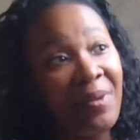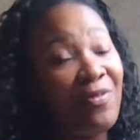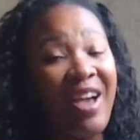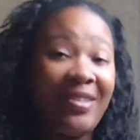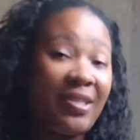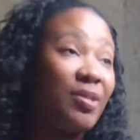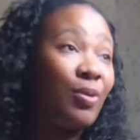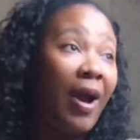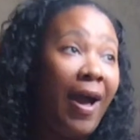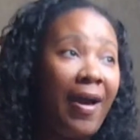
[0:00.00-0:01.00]
If you haven't
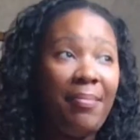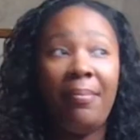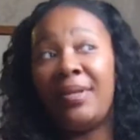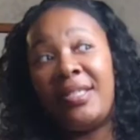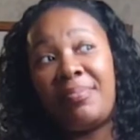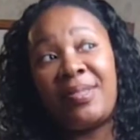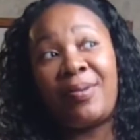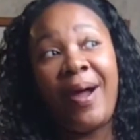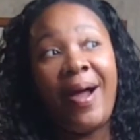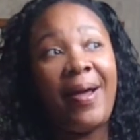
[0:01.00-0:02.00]
subscribed, please
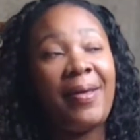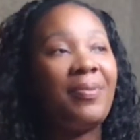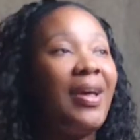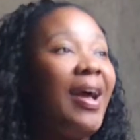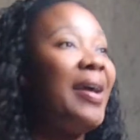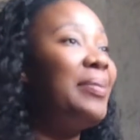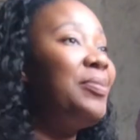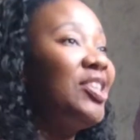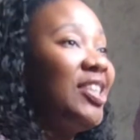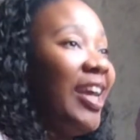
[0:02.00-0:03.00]
subscribe. I
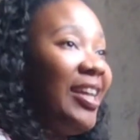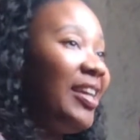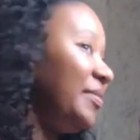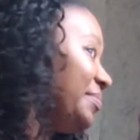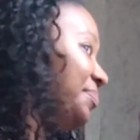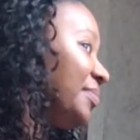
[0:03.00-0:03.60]
appreciate it.